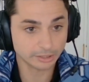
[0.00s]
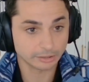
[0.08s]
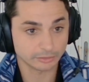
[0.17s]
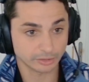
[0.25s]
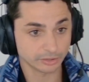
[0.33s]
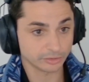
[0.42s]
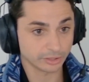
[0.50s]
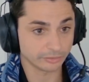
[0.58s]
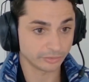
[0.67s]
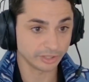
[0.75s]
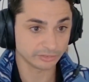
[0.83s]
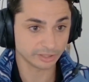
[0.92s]
no, as you both
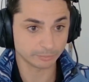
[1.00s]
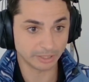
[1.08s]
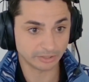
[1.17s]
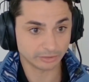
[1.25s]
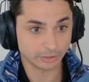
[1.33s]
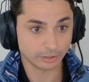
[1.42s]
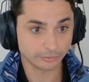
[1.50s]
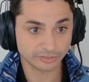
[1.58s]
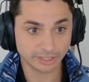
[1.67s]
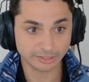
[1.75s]
explained, the